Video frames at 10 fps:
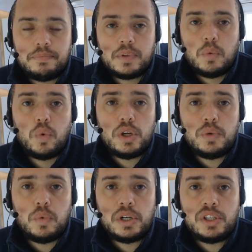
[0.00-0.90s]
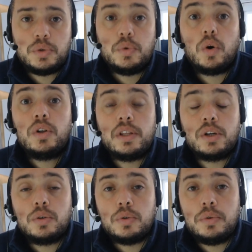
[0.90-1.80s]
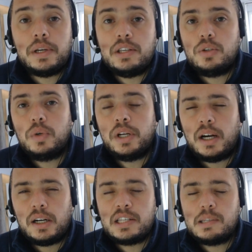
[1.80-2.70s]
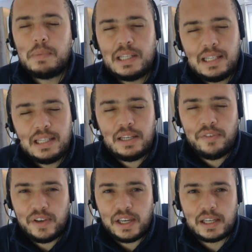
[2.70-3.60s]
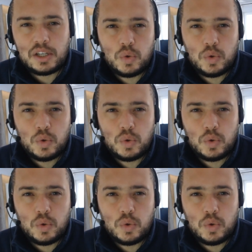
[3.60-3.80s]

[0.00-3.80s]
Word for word: what you want to do on the call is you want to ask specific